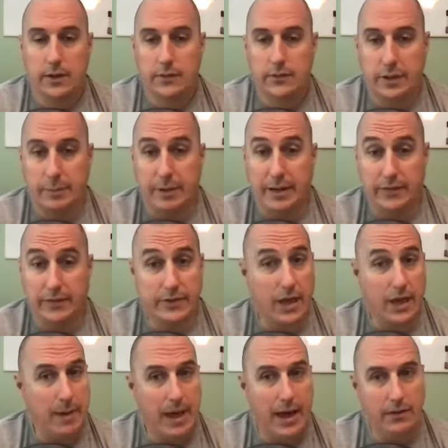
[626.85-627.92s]
CBD has
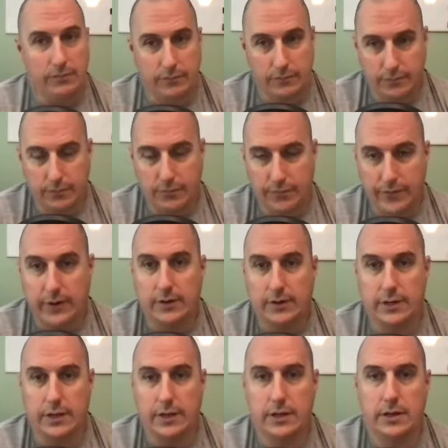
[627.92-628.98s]
come out
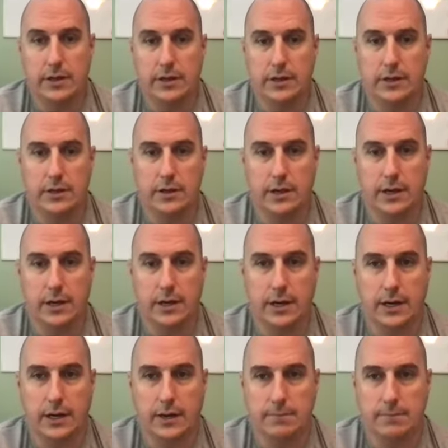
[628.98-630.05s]
fairly,
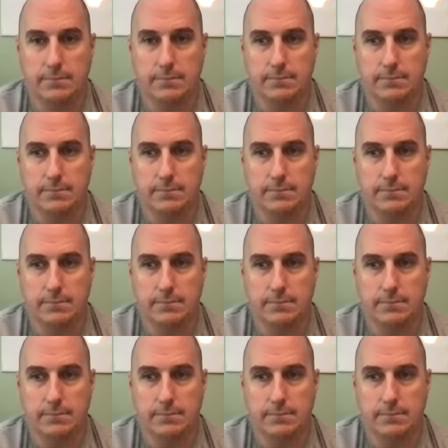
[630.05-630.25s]
I